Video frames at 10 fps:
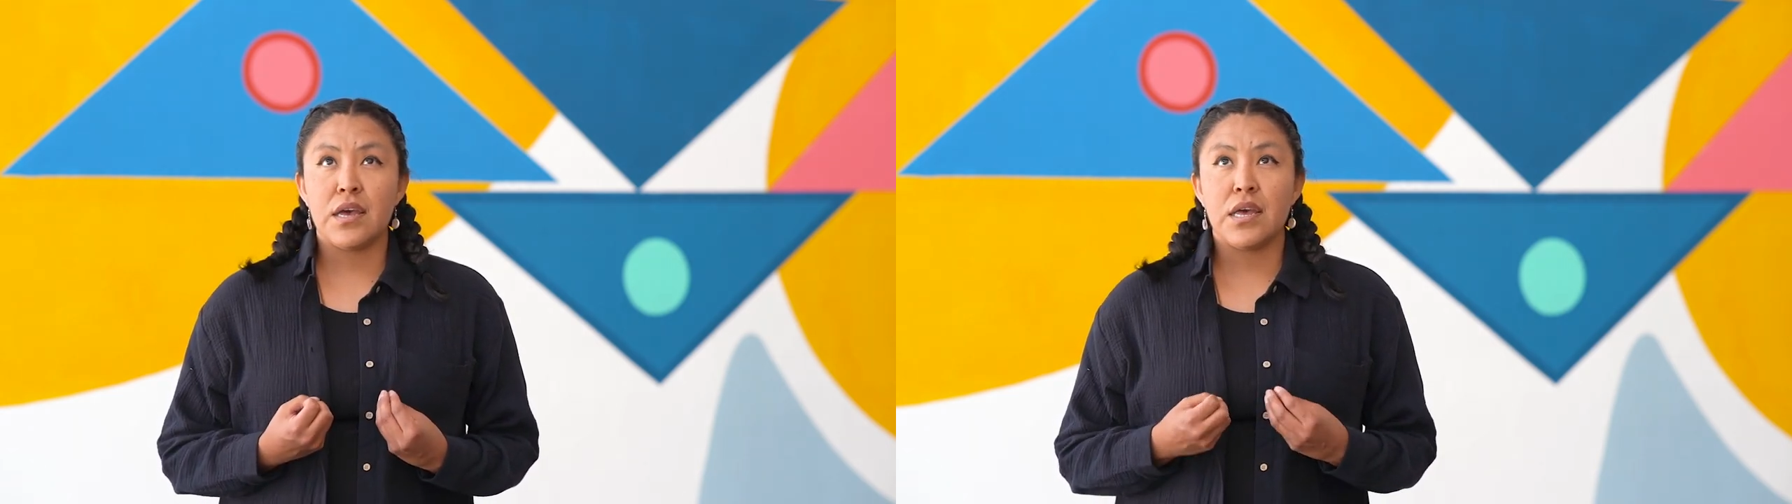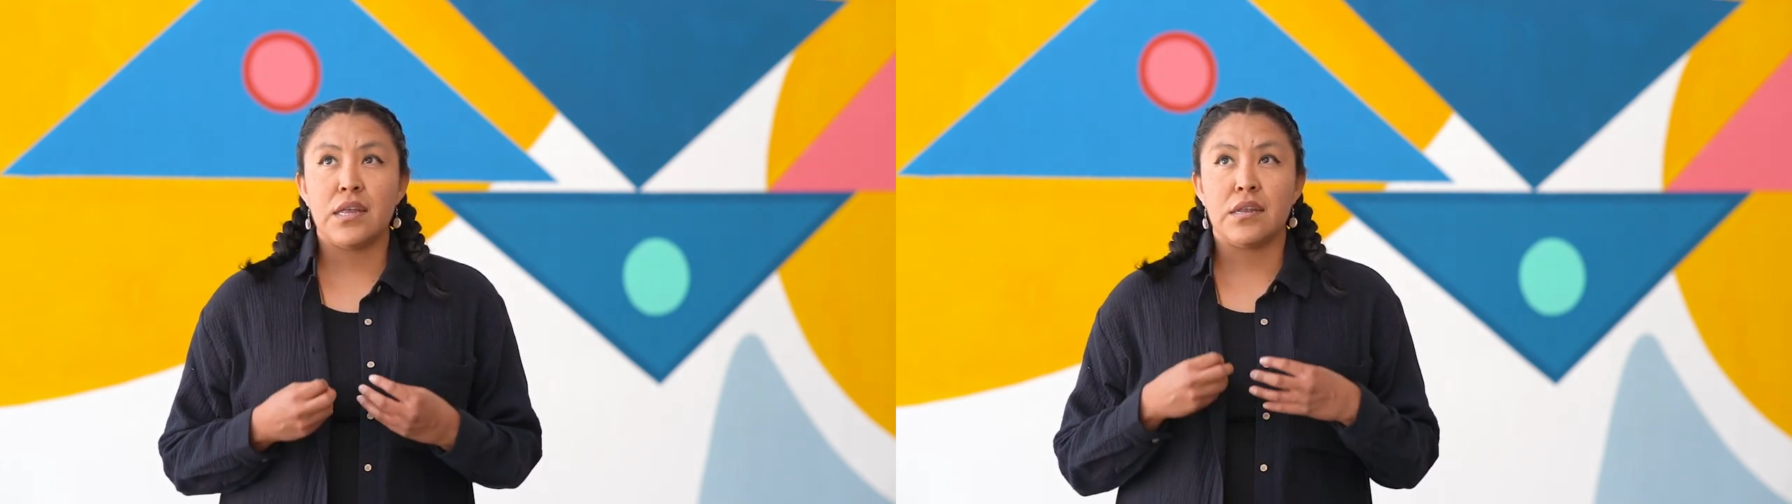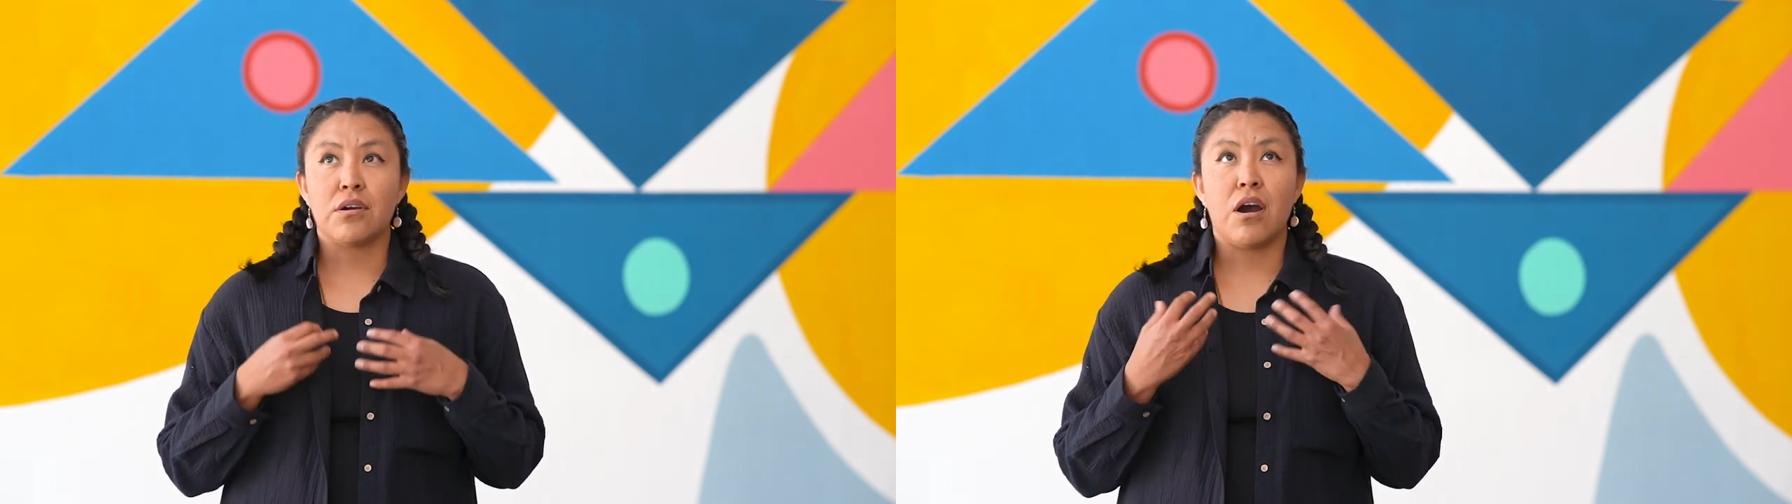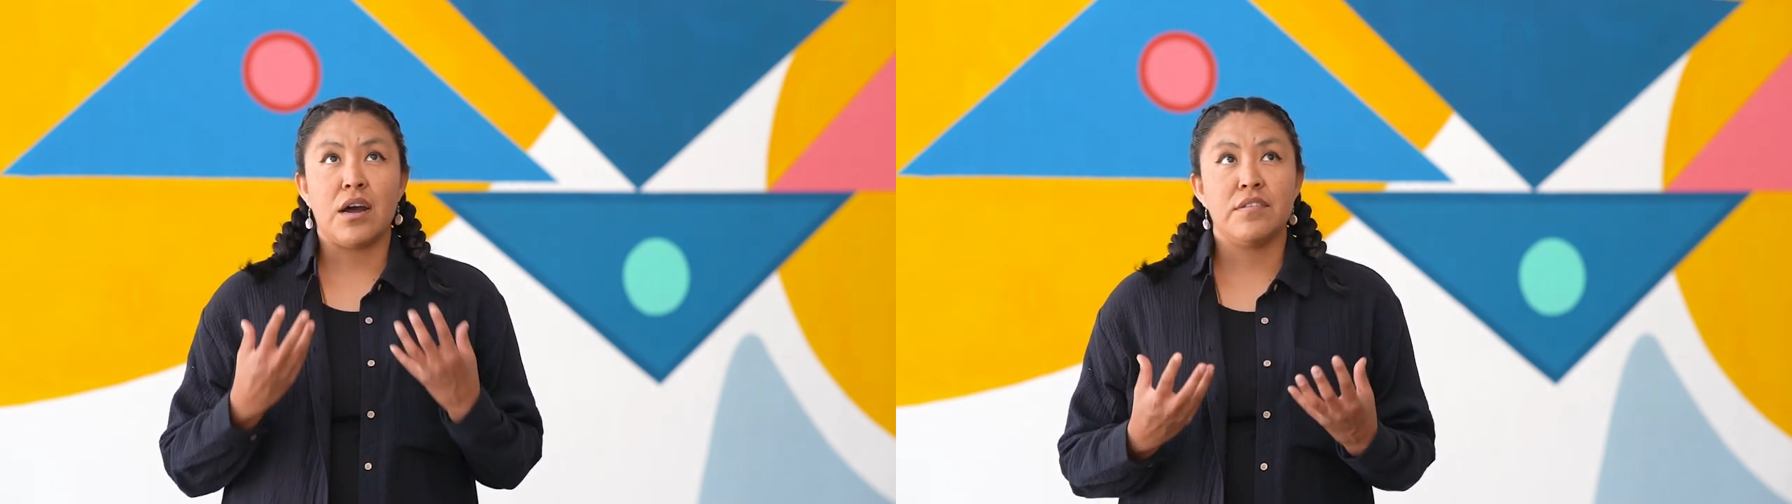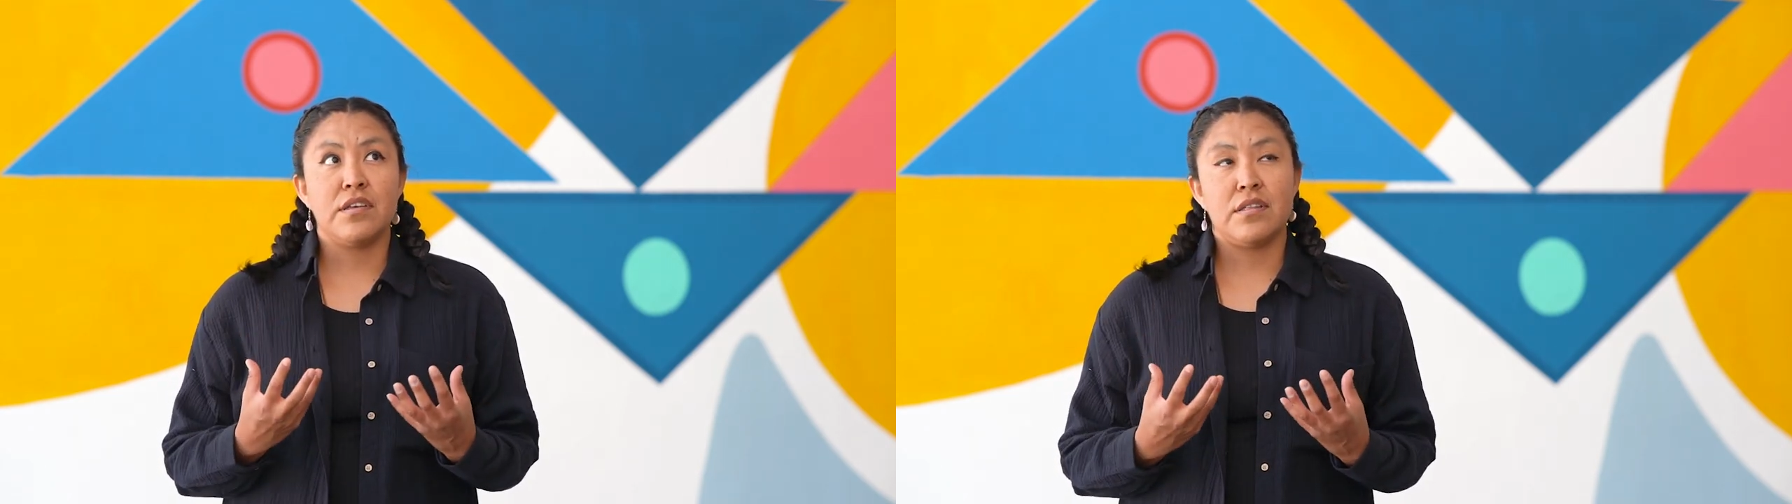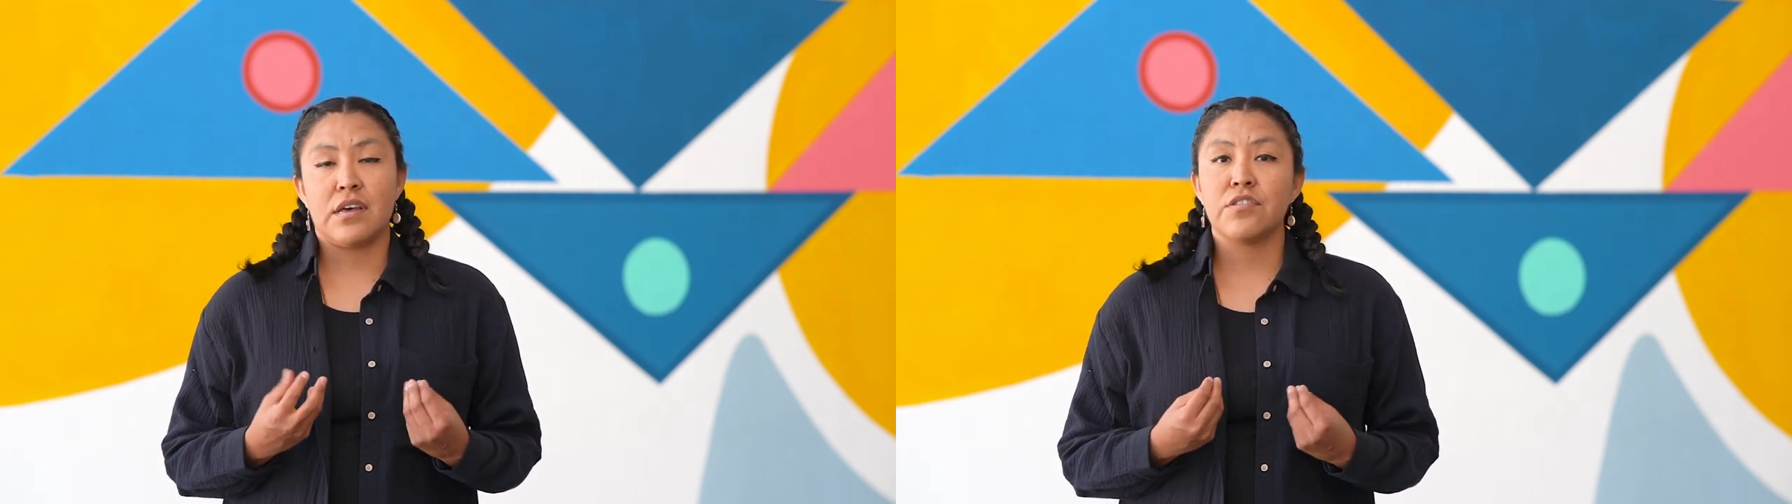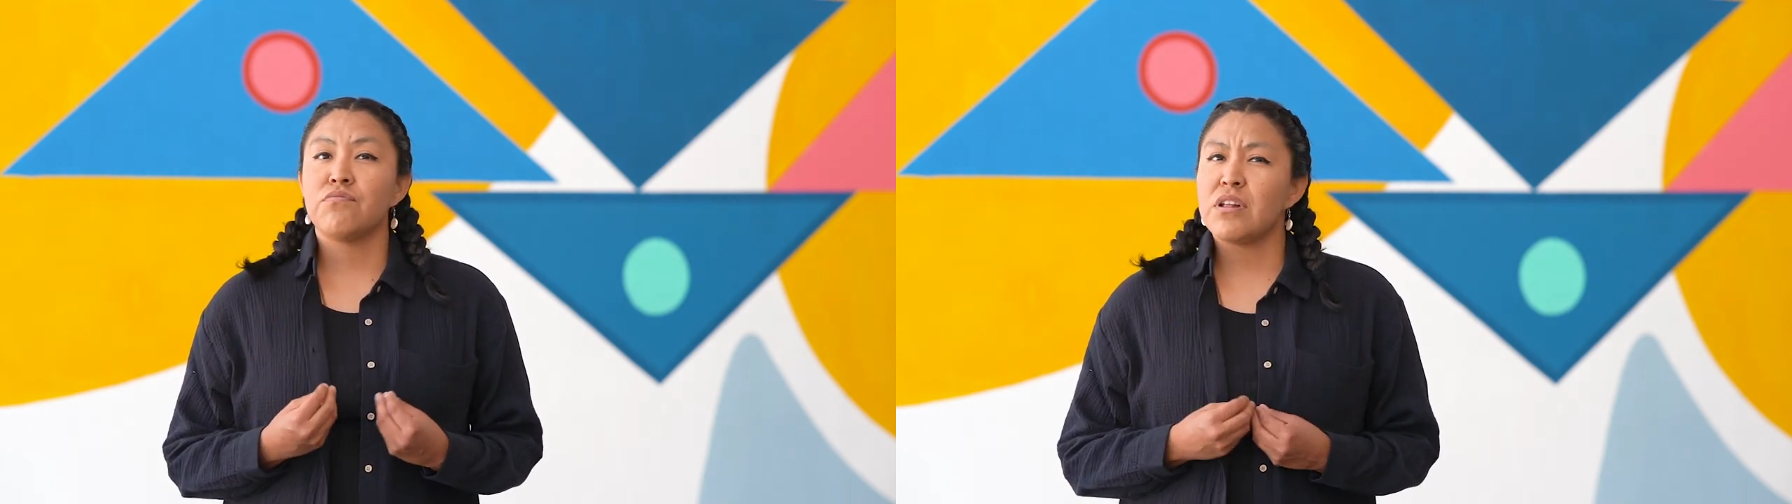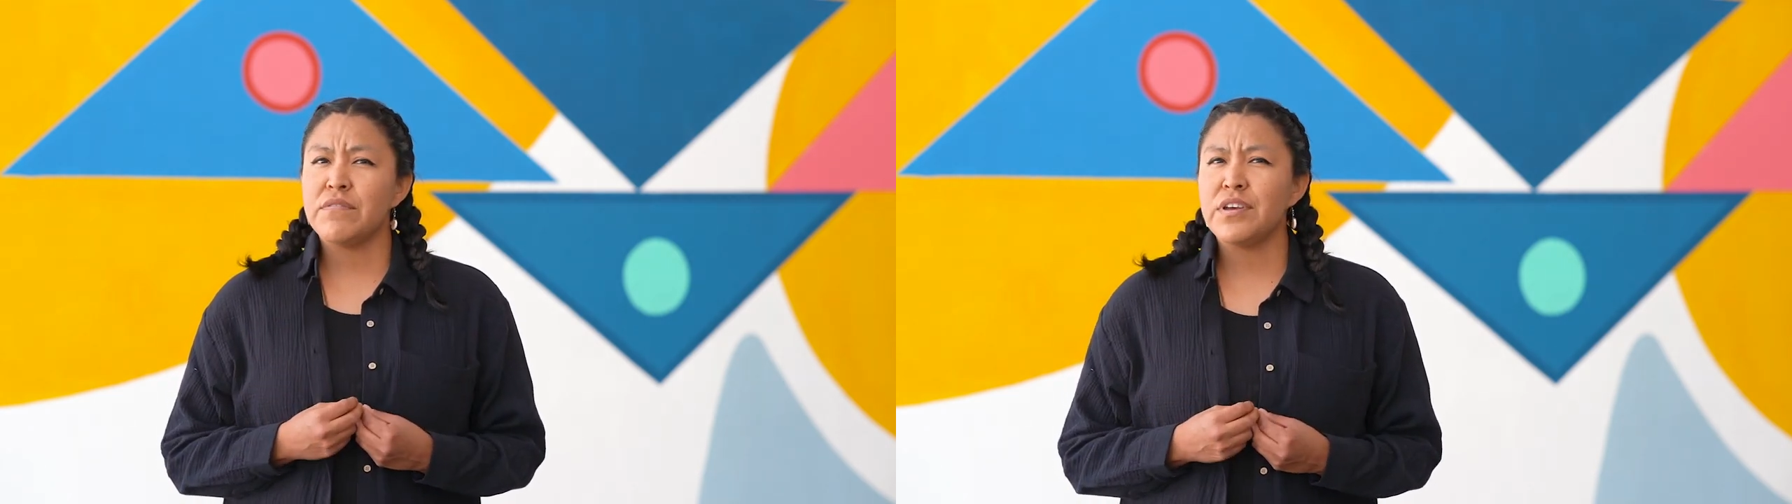and content that's
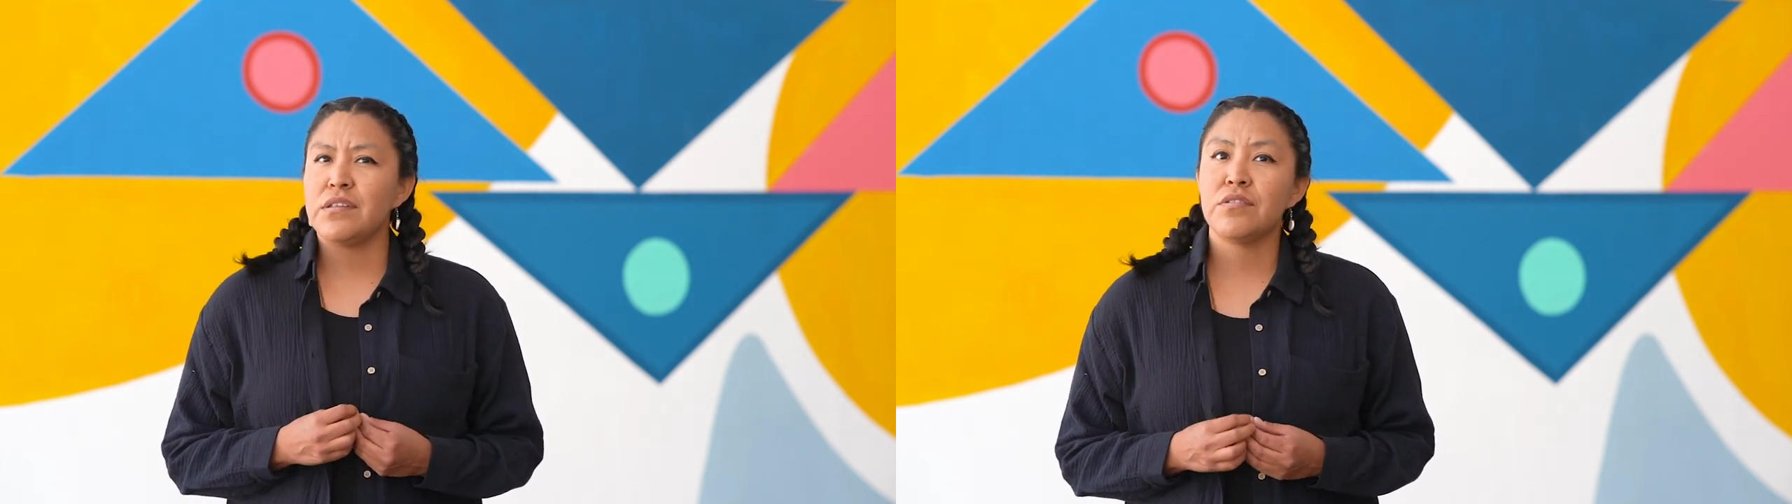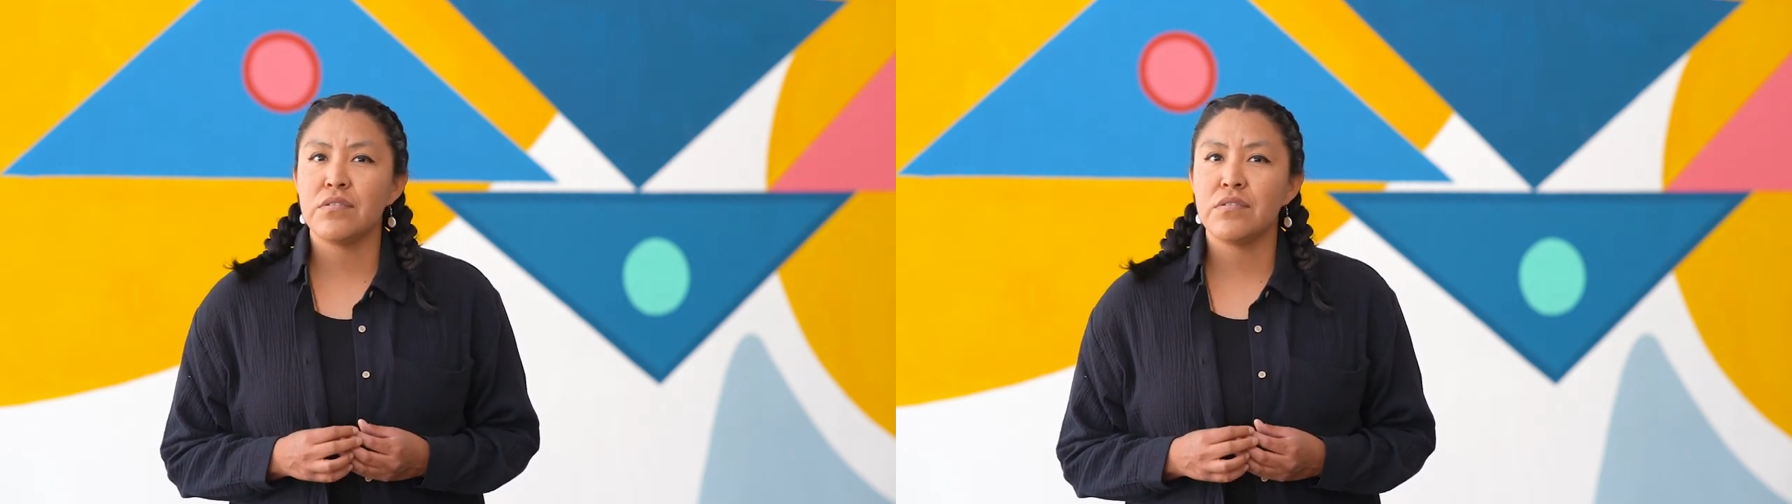relevant